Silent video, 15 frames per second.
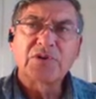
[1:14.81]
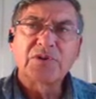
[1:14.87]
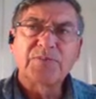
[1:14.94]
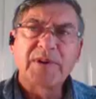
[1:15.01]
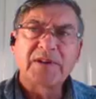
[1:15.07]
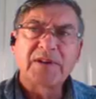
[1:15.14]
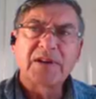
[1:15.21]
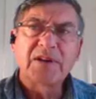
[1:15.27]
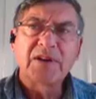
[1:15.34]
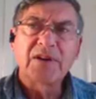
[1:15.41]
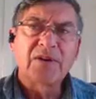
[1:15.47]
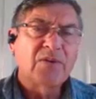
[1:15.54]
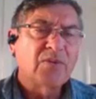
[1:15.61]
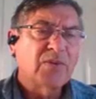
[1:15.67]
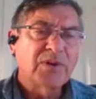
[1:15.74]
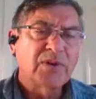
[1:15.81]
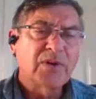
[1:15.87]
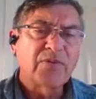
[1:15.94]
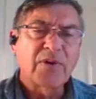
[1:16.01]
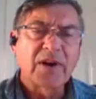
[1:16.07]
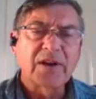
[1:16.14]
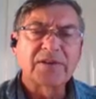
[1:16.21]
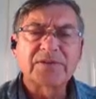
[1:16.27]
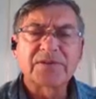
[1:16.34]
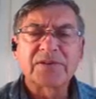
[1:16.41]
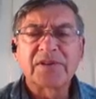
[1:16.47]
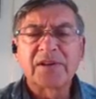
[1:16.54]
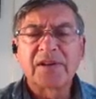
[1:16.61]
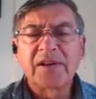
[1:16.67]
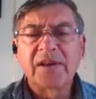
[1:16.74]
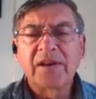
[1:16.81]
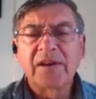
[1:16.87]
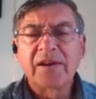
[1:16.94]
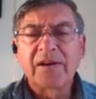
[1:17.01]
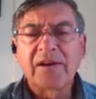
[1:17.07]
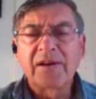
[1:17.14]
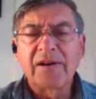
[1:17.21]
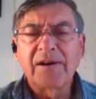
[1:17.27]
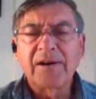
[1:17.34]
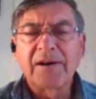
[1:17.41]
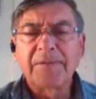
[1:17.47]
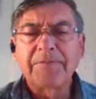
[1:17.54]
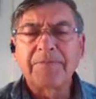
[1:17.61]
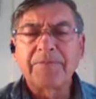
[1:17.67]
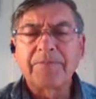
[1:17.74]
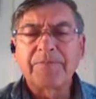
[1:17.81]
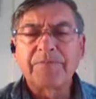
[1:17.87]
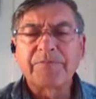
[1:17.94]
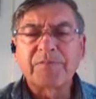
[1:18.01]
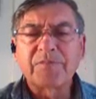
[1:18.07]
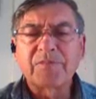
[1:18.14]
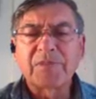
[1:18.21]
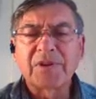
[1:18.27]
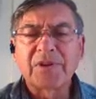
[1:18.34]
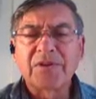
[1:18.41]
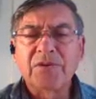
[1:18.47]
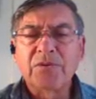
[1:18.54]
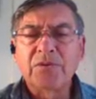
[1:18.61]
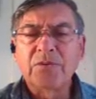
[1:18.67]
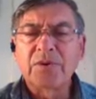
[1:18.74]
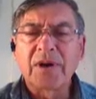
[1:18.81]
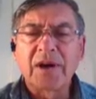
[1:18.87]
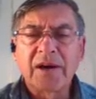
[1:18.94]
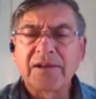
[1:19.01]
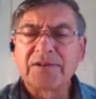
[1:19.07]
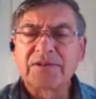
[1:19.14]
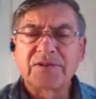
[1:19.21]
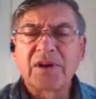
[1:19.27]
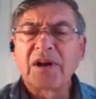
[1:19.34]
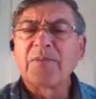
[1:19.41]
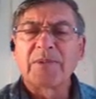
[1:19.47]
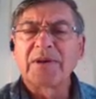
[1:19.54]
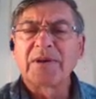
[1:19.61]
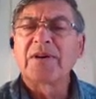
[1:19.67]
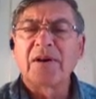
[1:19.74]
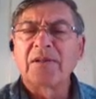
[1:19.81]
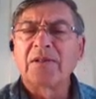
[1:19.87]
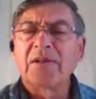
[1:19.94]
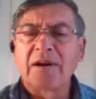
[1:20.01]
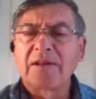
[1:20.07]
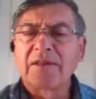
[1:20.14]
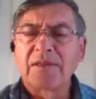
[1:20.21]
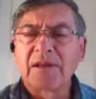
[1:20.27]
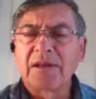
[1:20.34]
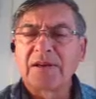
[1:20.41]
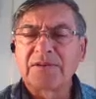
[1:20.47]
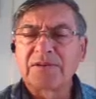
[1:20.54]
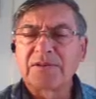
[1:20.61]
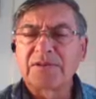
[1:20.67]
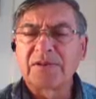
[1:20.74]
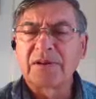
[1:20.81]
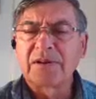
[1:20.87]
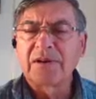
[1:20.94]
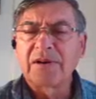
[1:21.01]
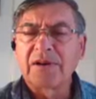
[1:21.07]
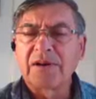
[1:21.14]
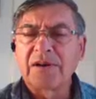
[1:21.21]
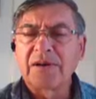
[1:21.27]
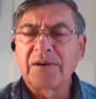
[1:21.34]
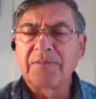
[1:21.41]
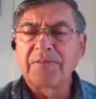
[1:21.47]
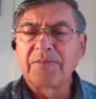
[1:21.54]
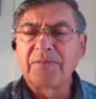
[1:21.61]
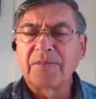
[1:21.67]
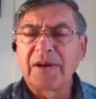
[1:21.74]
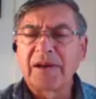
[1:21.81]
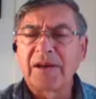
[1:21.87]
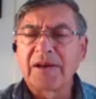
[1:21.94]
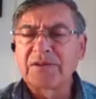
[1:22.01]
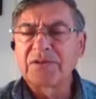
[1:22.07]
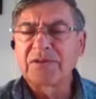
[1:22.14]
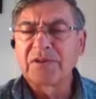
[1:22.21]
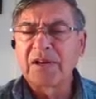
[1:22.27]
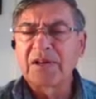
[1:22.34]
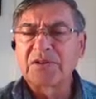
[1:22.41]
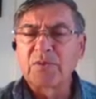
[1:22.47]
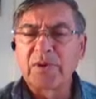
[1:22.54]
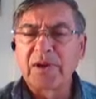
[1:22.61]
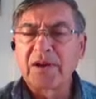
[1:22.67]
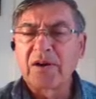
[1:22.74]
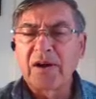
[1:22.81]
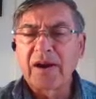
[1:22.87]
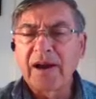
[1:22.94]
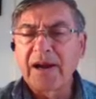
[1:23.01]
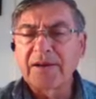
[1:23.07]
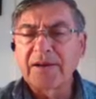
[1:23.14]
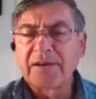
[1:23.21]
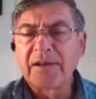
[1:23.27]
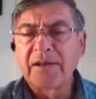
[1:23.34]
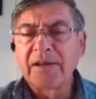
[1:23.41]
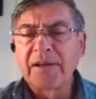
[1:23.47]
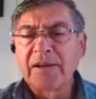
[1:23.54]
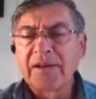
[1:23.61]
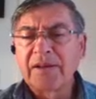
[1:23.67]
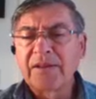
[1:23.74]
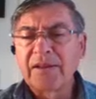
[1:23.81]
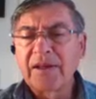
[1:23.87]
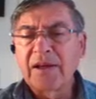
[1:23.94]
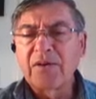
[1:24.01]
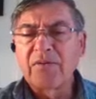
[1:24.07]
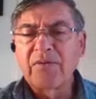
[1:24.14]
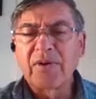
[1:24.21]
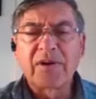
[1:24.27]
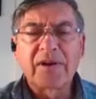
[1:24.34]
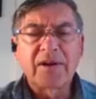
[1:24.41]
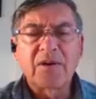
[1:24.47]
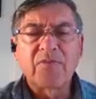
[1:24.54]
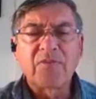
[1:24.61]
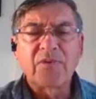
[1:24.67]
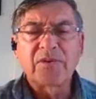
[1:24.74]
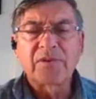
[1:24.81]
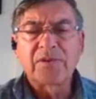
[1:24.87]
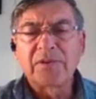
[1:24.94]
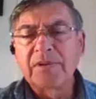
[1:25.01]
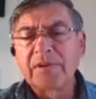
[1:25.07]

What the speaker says: you're speaking with your friends. Um, you guys tell me a lot of things as we interact that are very helpful.